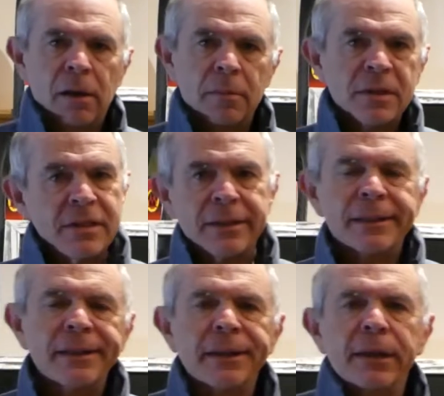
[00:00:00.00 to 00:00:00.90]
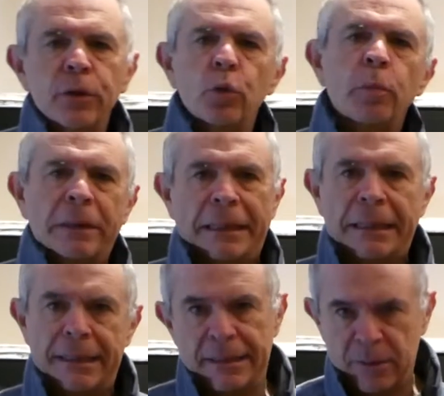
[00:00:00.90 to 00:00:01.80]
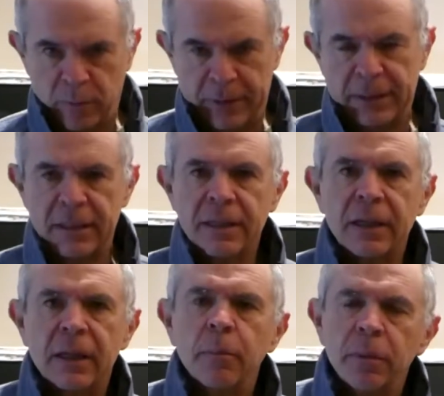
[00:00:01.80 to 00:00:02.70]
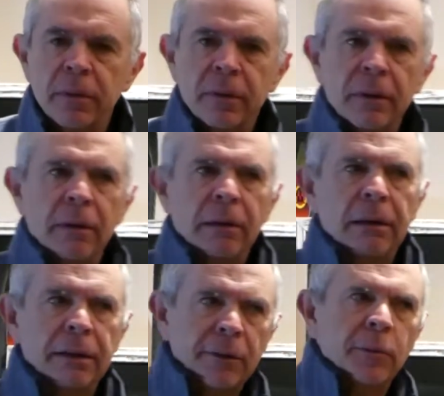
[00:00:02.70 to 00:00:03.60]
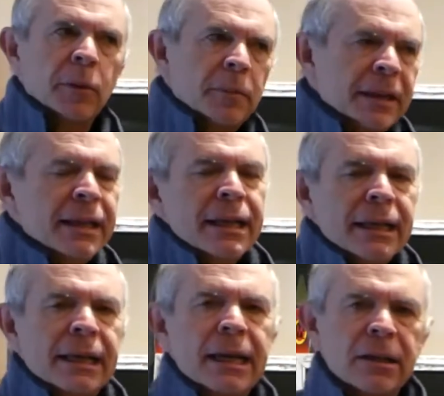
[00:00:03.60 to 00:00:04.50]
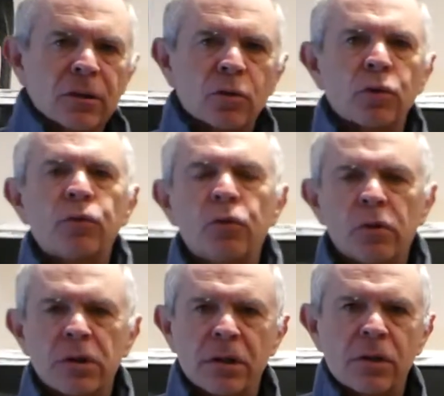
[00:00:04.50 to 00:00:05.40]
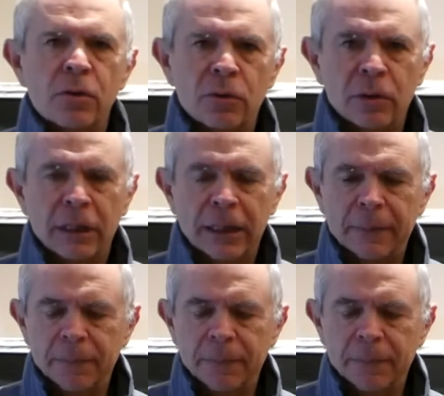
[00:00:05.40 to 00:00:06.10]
I'm starting a new playlist with this clip, and it will be dedicated to forces only,